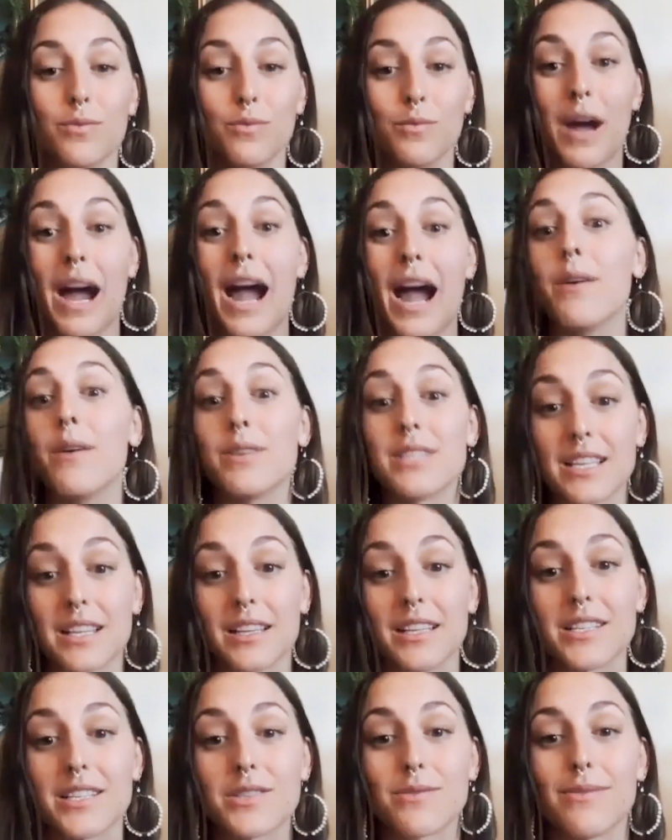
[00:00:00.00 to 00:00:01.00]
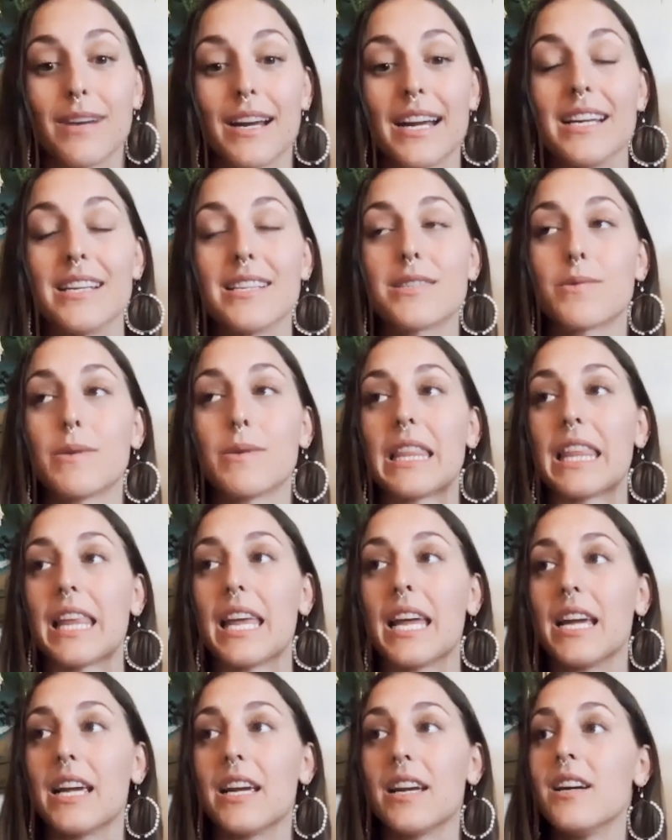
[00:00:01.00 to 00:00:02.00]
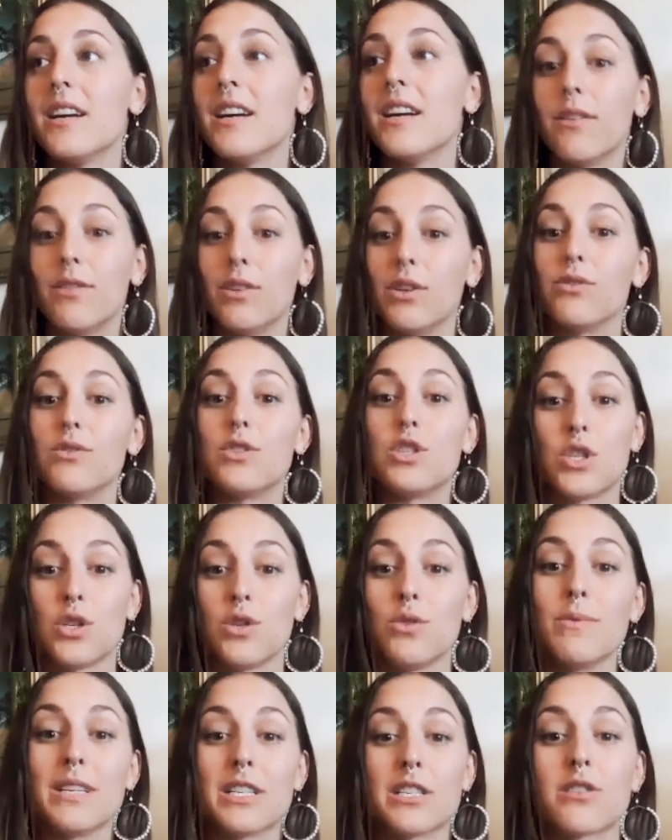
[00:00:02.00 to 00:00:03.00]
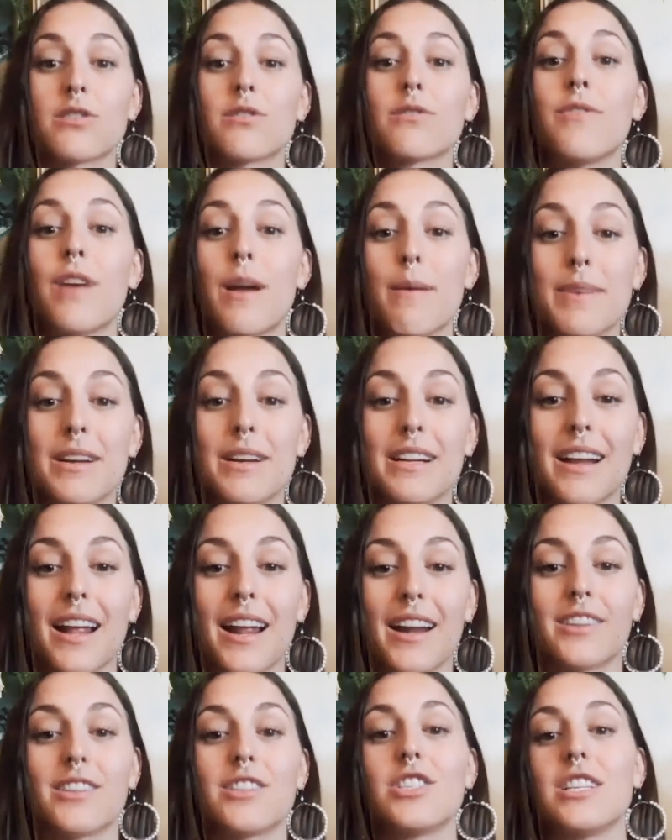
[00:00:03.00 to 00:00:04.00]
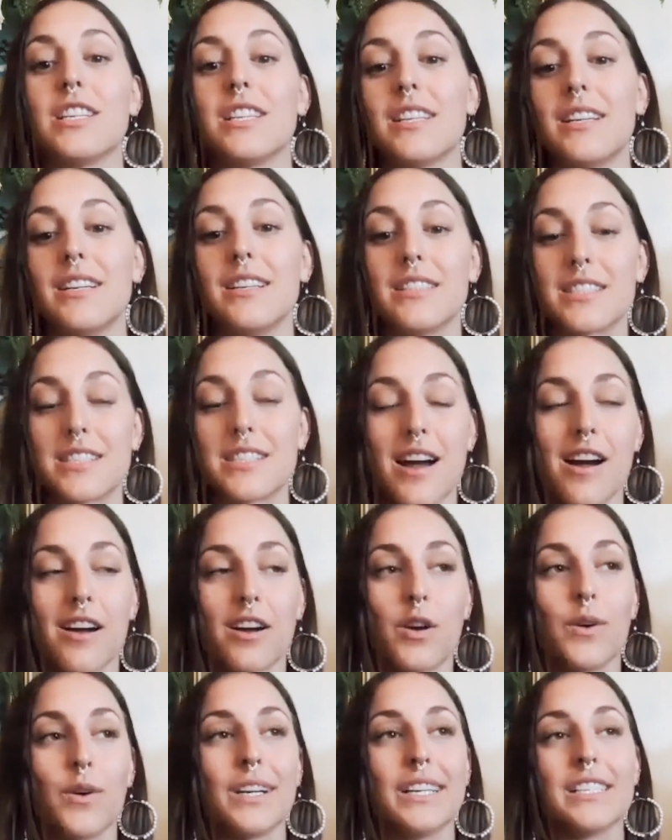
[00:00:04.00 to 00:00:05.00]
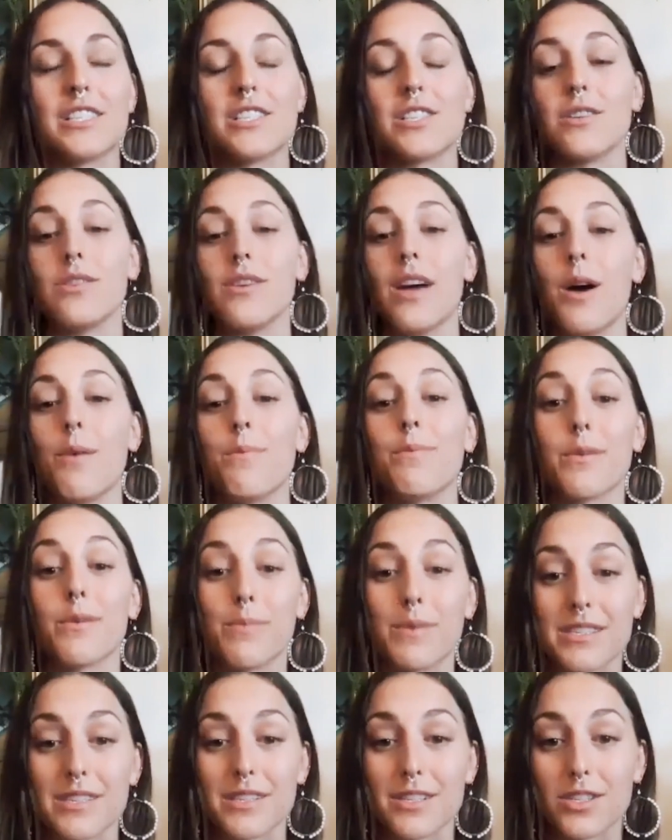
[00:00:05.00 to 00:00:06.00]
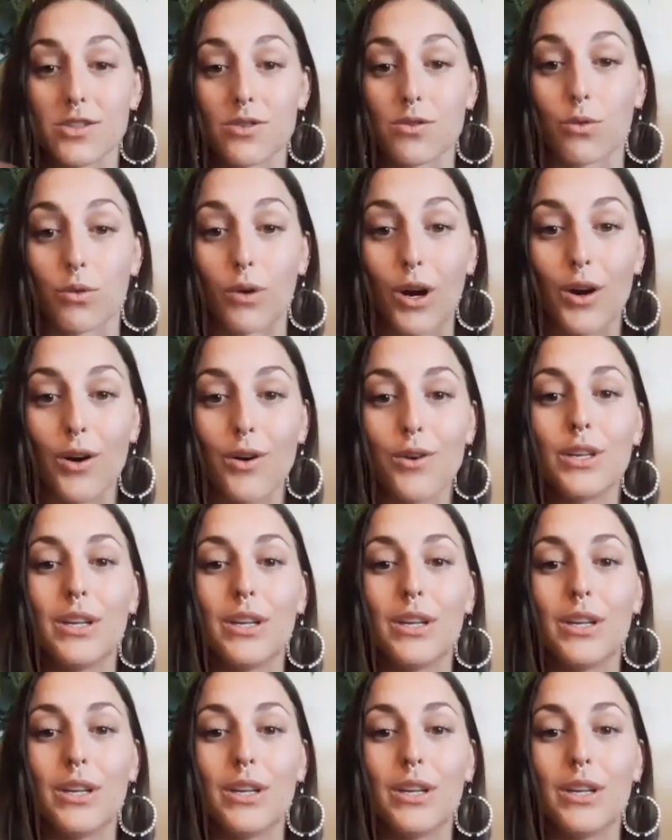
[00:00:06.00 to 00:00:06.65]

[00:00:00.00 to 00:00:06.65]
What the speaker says: I was at least raised with like, if you have too much feminine energy, then it's not going to help your business grow.